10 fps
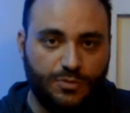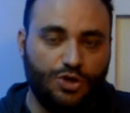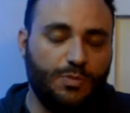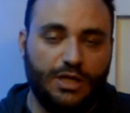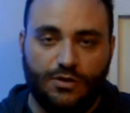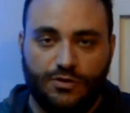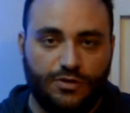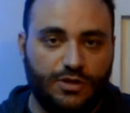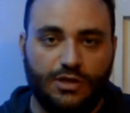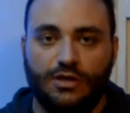2
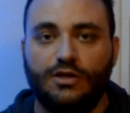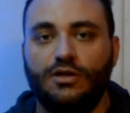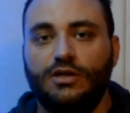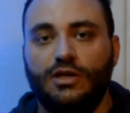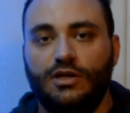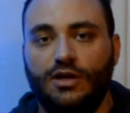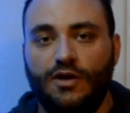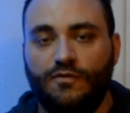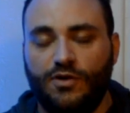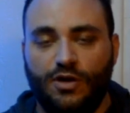meters
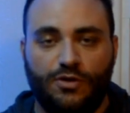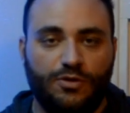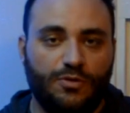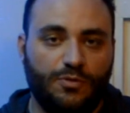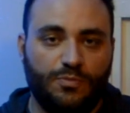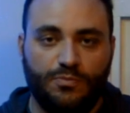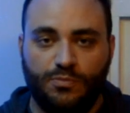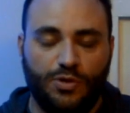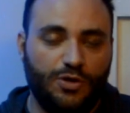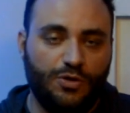of color
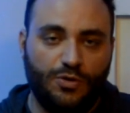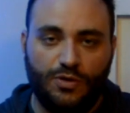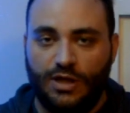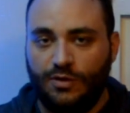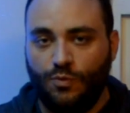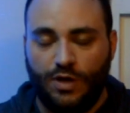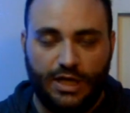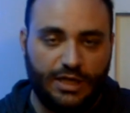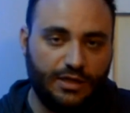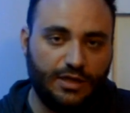blue, then
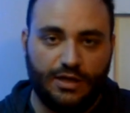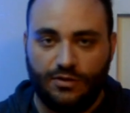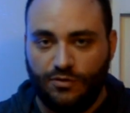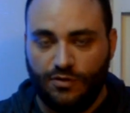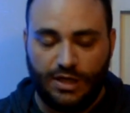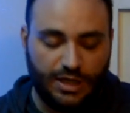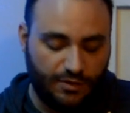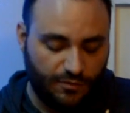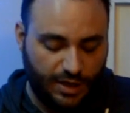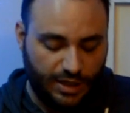white, then
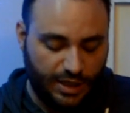green, right?